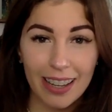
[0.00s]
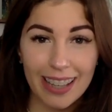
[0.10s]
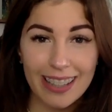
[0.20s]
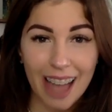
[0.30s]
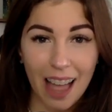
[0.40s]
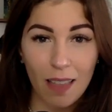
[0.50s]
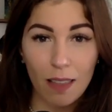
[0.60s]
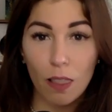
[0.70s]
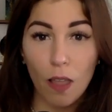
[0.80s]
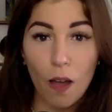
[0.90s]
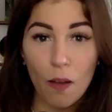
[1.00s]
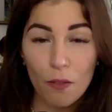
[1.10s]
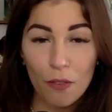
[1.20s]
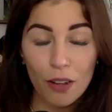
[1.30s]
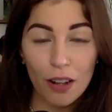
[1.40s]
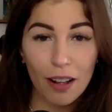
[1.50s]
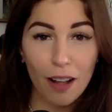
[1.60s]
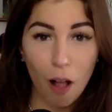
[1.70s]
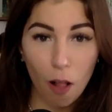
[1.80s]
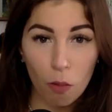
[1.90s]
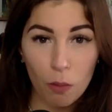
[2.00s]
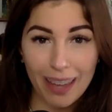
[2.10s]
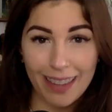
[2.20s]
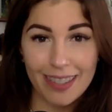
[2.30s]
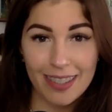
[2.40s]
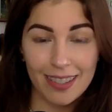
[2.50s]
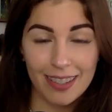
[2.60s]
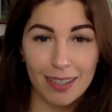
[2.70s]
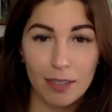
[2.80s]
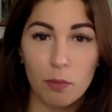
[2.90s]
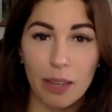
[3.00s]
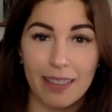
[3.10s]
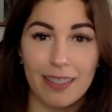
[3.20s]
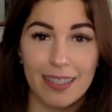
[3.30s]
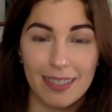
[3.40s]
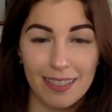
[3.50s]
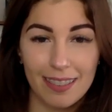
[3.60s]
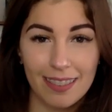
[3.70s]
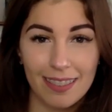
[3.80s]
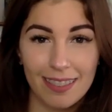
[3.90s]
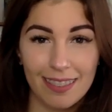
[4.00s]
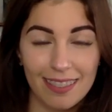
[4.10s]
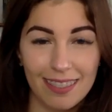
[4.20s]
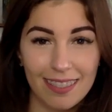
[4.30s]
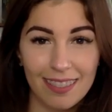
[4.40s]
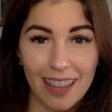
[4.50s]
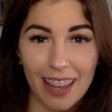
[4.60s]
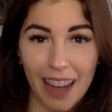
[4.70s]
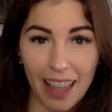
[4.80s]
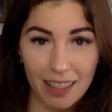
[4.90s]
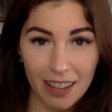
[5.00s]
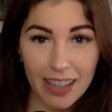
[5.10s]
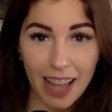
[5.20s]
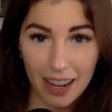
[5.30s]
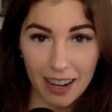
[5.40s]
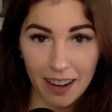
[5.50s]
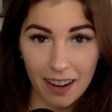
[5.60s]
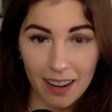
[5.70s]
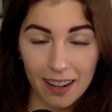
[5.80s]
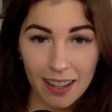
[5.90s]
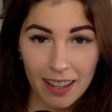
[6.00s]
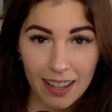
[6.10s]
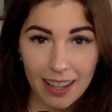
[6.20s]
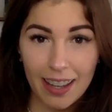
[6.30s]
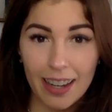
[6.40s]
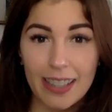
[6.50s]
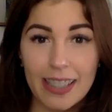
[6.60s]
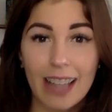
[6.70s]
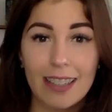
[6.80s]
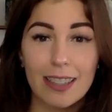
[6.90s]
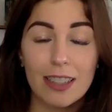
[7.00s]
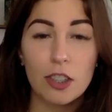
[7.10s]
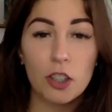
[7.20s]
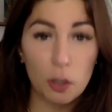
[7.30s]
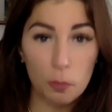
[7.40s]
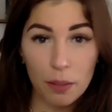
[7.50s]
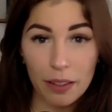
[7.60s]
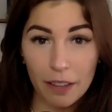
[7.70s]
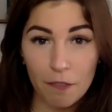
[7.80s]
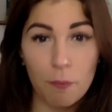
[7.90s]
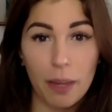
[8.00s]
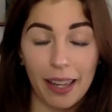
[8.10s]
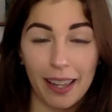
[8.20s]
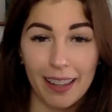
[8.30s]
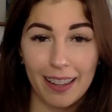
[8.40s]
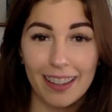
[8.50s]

is that love always wins. And I looked at her and I said, do you believe me?